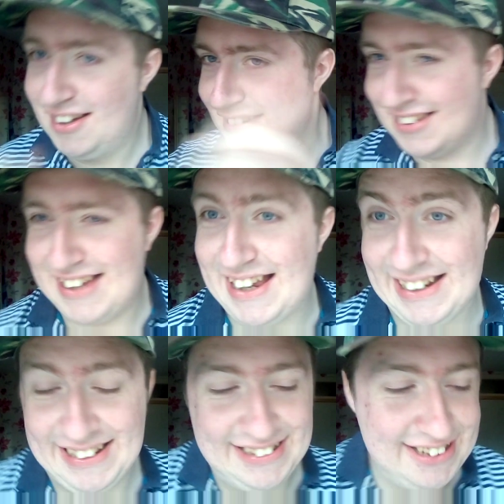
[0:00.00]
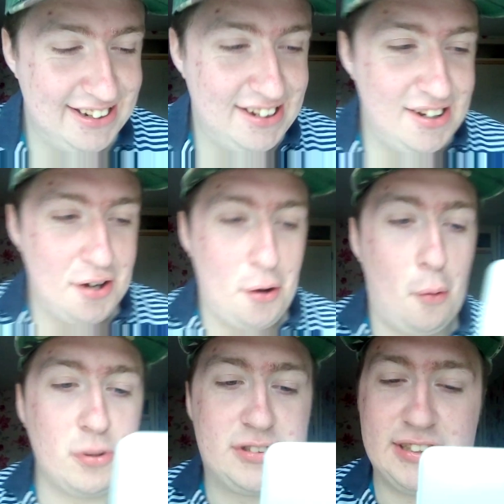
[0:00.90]
Sound like English.
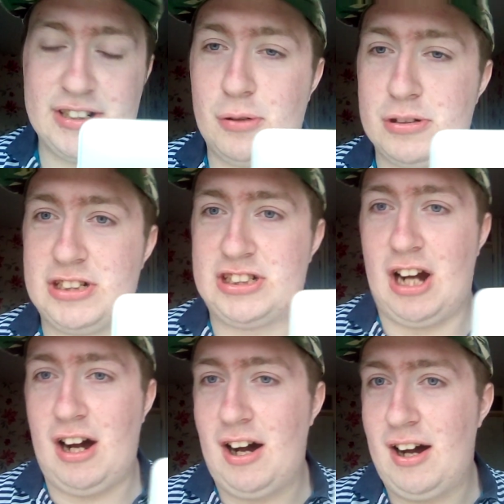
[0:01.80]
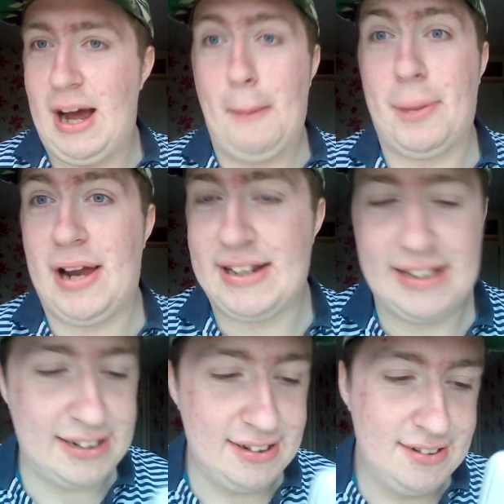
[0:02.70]
Orchard and planning.